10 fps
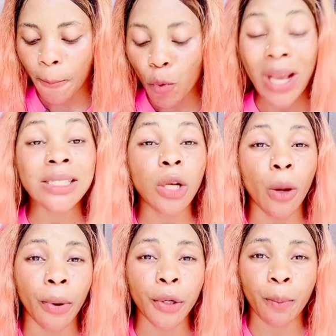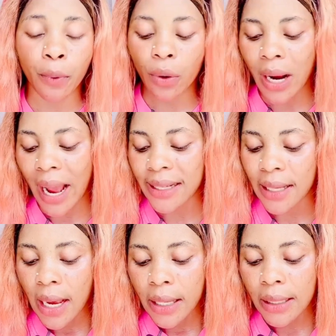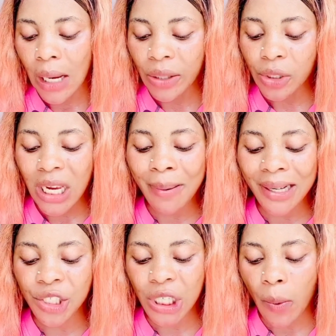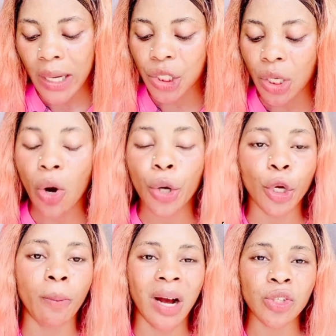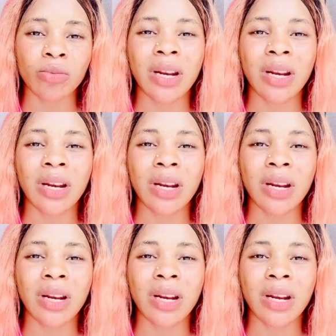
We are still on body product, guys. Now let's talk about shower gel or your bath soap.